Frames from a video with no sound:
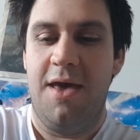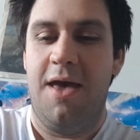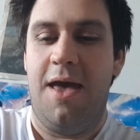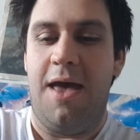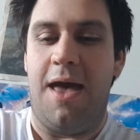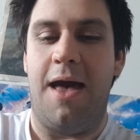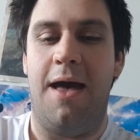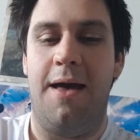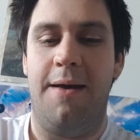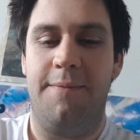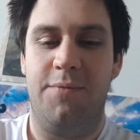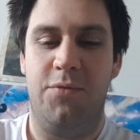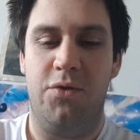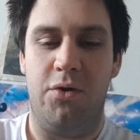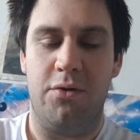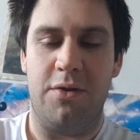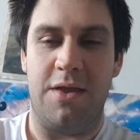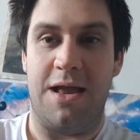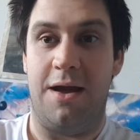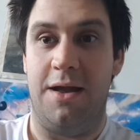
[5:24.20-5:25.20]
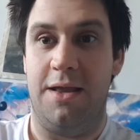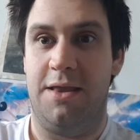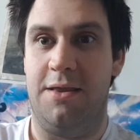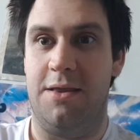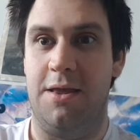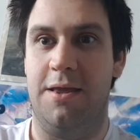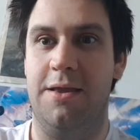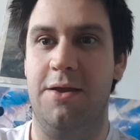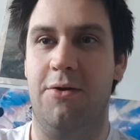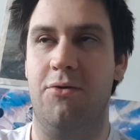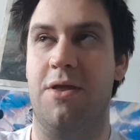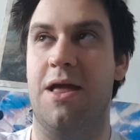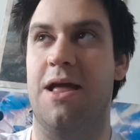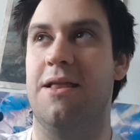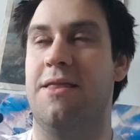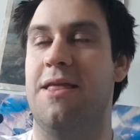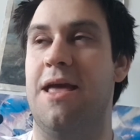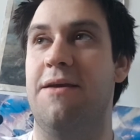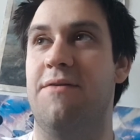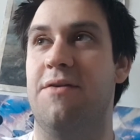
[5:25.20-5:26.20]
Not that
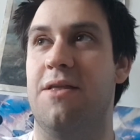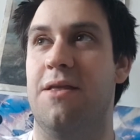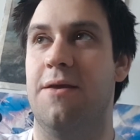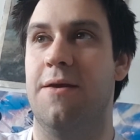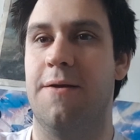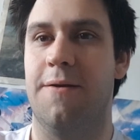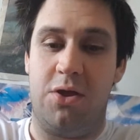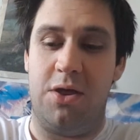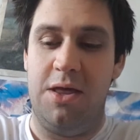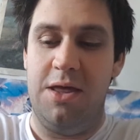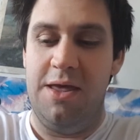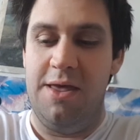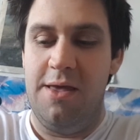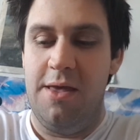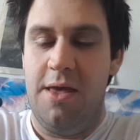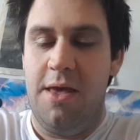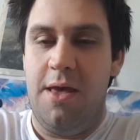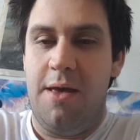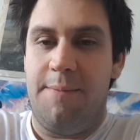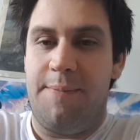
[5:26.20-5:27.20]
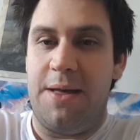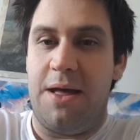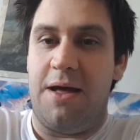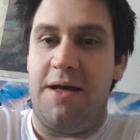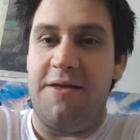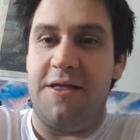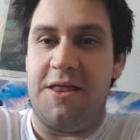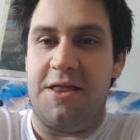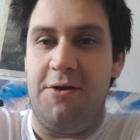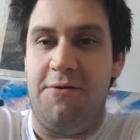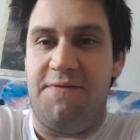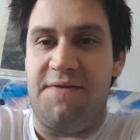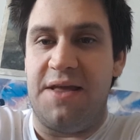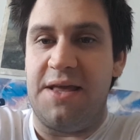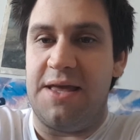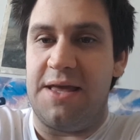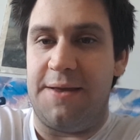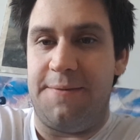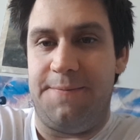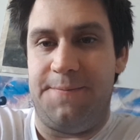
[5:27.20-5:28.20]
David, but I still
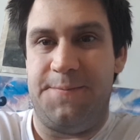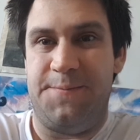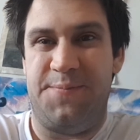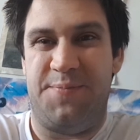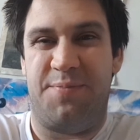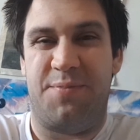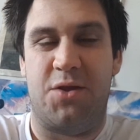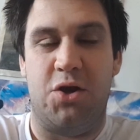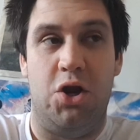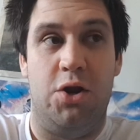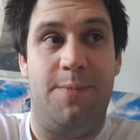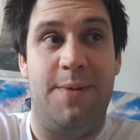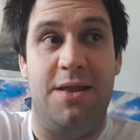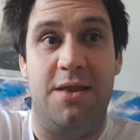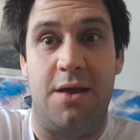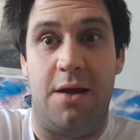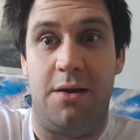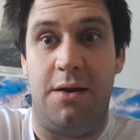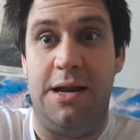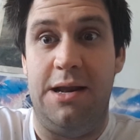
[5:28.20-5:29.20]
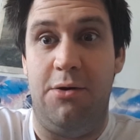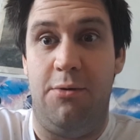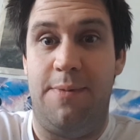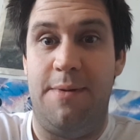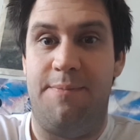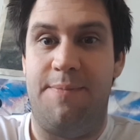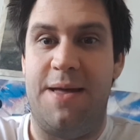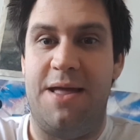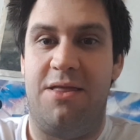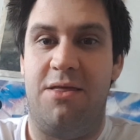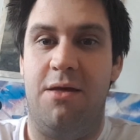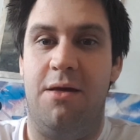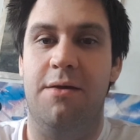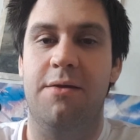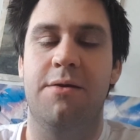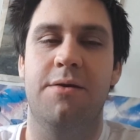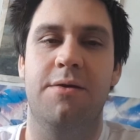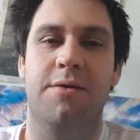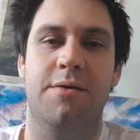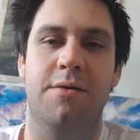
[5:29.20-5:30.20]
think it could have been done a little bit better.
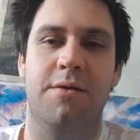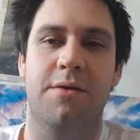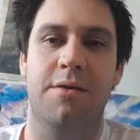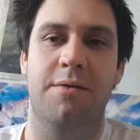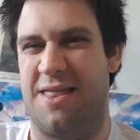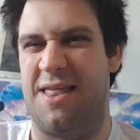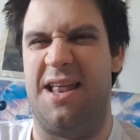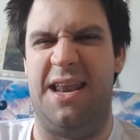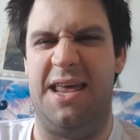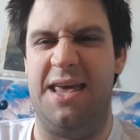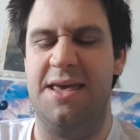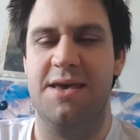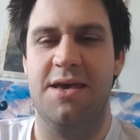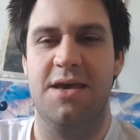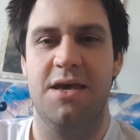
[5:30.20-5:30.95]
Silly.